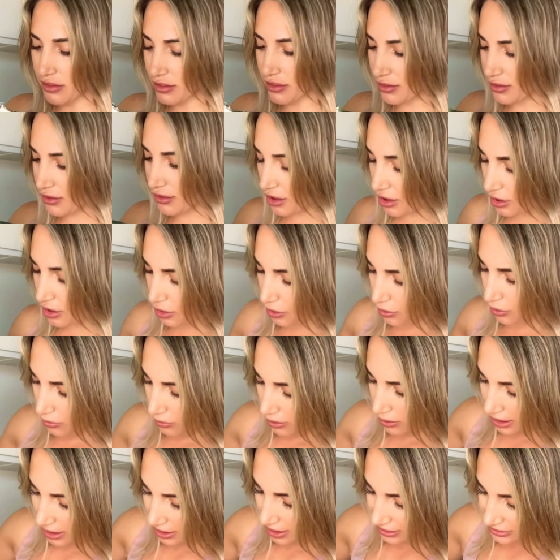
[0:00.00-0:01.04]
So
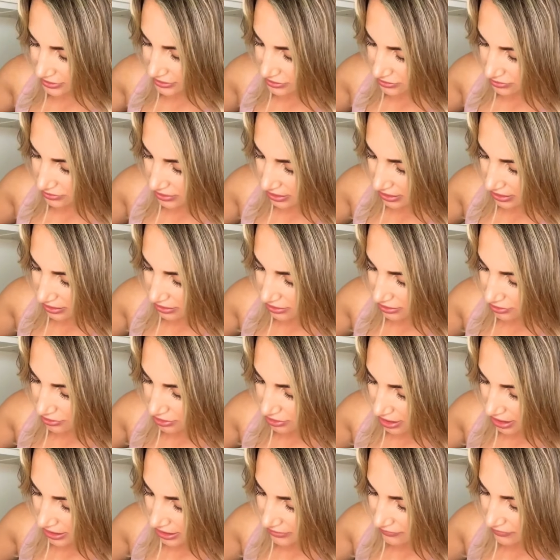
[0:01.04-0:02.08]
I do this, you're
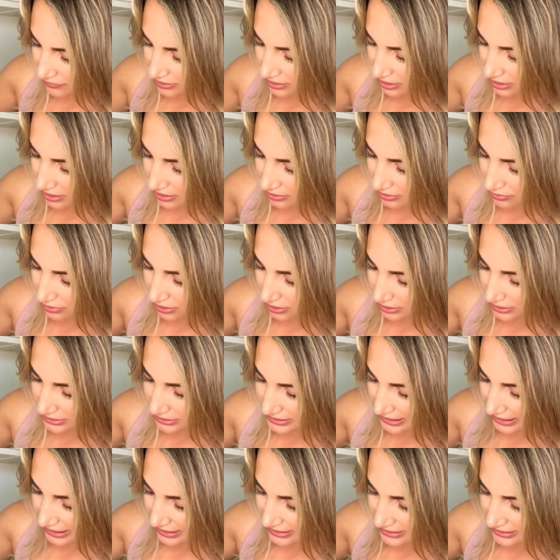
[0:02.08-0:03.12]
not even gonna really
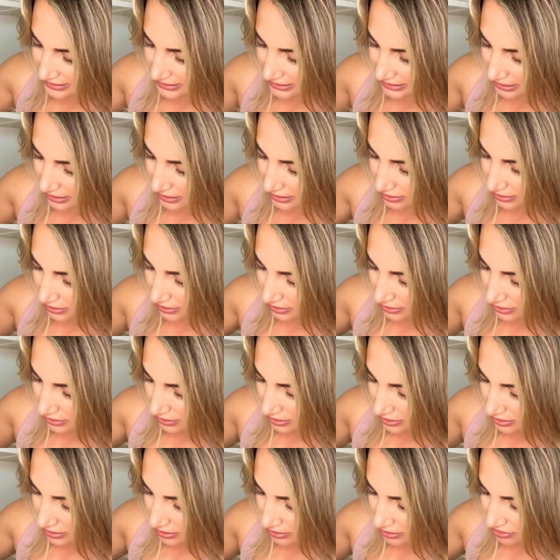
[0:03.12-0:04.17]
taste it.
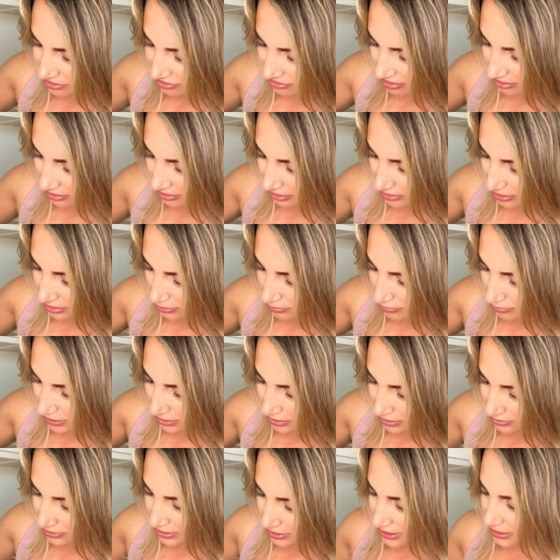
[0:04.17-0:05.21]
It's just a little bit of
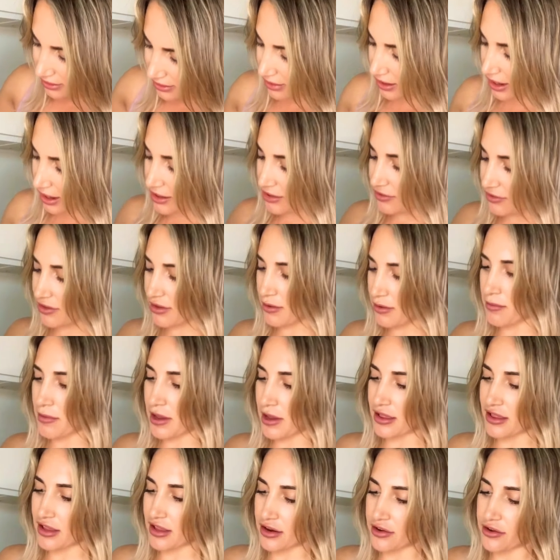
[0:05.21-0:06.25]
greens. I use
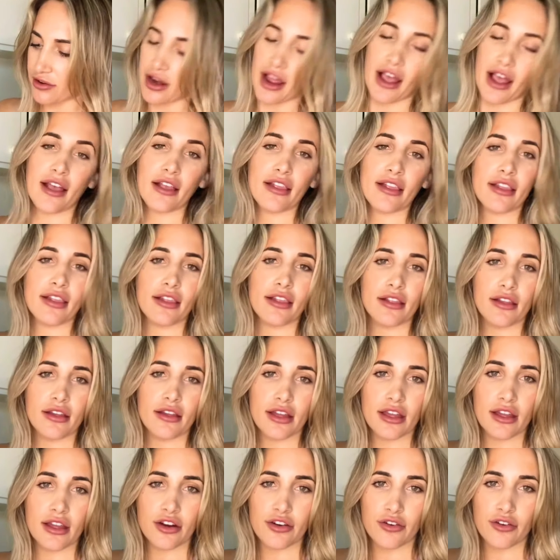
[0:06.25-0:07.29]
Amazing
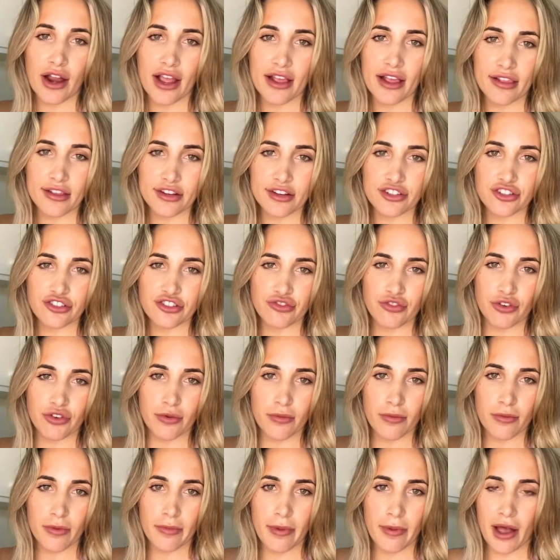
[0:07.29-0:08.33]
Grass and
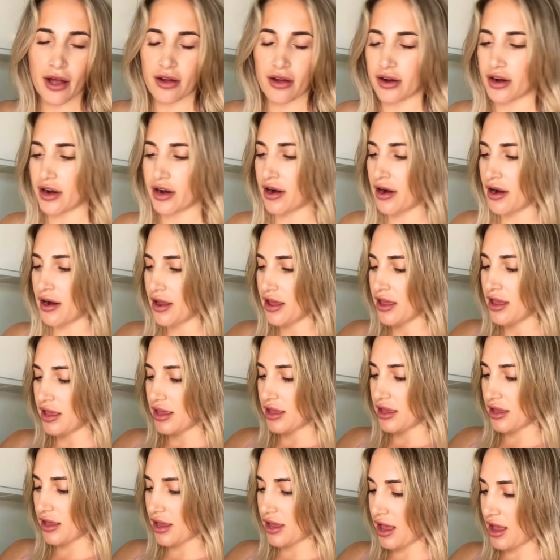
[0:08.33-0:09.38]
Shrooms powder.
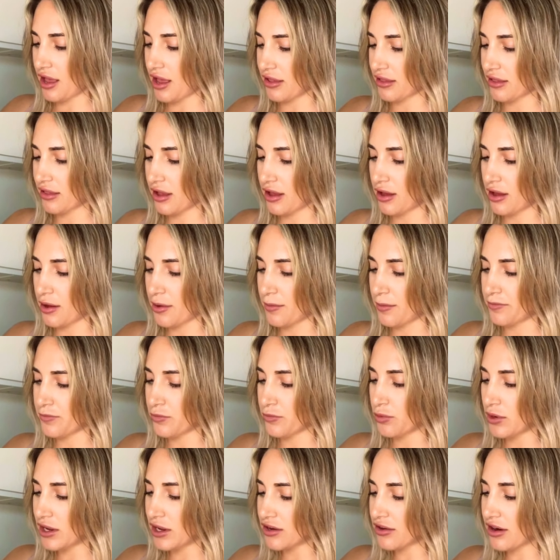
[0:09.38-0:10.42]
It has
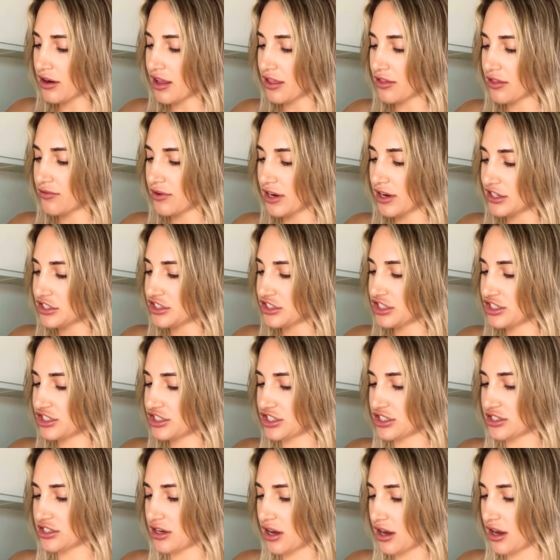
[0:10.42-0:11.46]
wheatgrass, reishi,
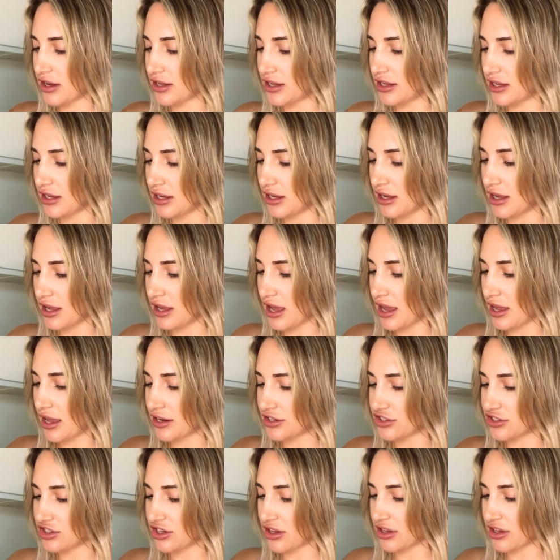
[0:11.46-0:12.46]
shiitake, and